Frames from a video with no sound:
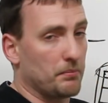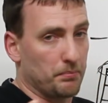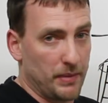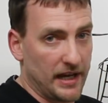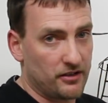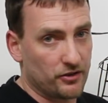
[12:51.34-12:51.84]

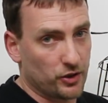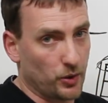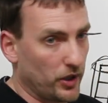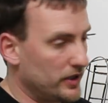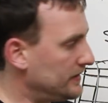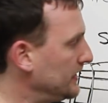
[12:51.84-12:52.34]
Better
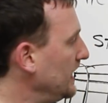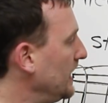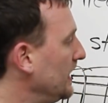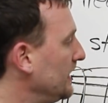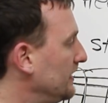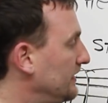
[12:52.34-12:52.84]
choice
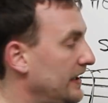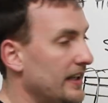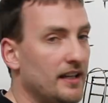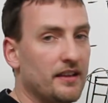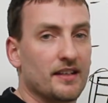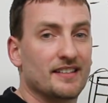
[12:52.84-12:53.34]
is
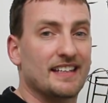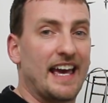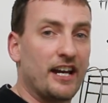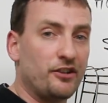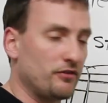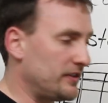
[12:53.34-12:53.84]
take this
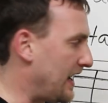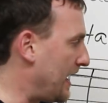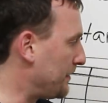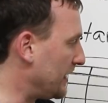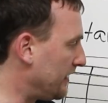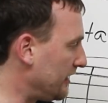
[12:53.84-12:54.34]
extra
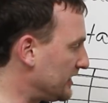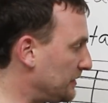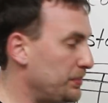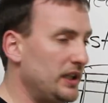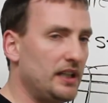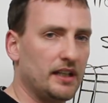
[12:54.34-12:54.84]
time that they're
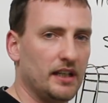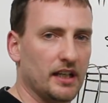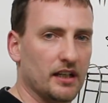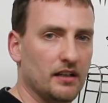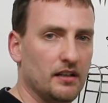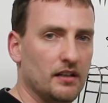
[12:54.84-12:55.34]
speaking
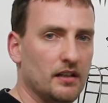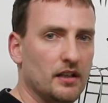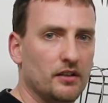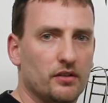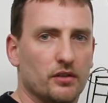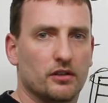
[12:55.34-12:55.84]
here
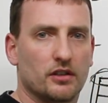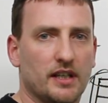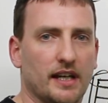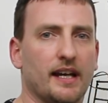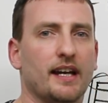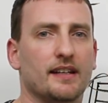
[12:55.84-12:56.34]
to look
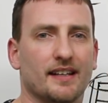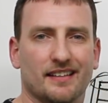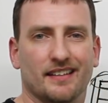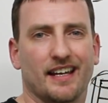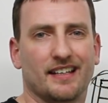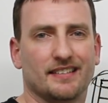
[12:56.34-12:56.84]
ahead at the
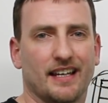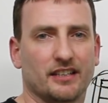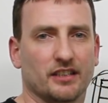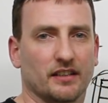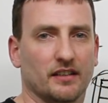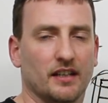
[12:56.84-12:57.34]
next
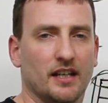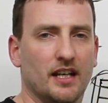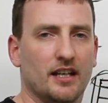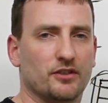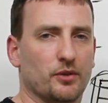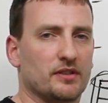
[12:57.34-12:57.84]
section.
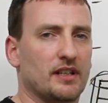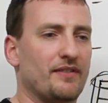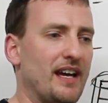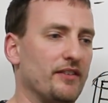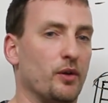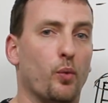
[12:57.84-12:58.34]
So instead of
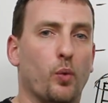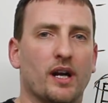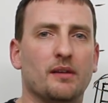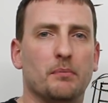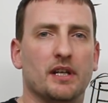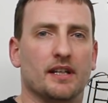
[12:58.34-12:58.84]
having
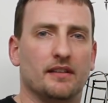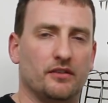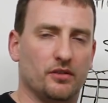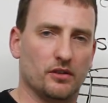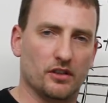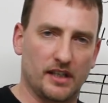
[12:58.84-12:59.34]
1 minute
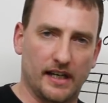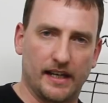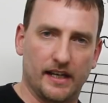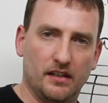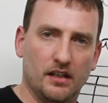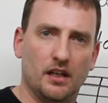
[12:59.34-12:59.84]
to look
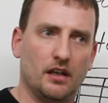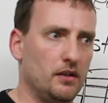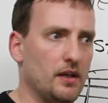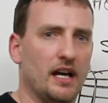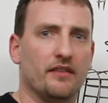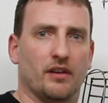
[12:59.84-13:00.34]
ahead,
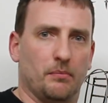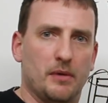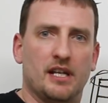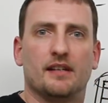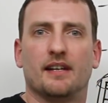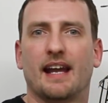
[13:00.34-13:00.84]
you have 1.5
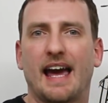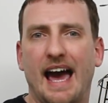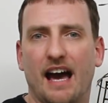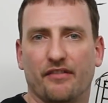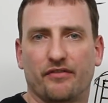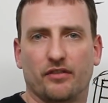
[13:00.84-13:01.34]

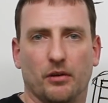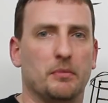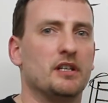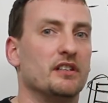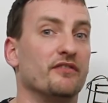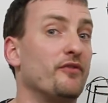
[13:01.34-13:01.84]
minutes, 1
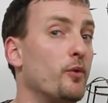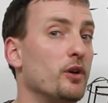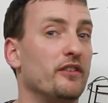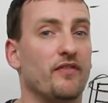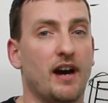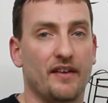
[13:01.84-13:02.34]
minute and
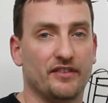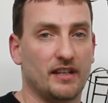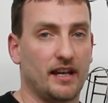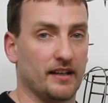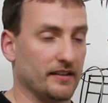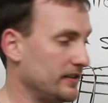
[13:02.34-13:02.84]
45
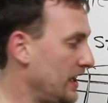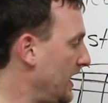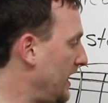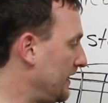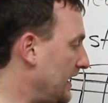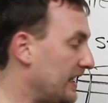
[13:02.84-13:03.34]
seconds.
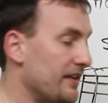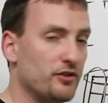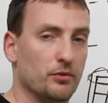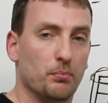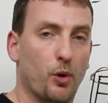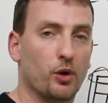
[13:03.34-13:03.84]
That gives
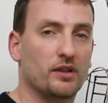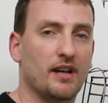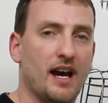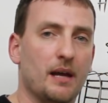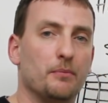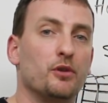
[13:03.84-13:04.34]
you more
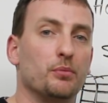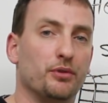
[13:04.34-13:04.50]
time to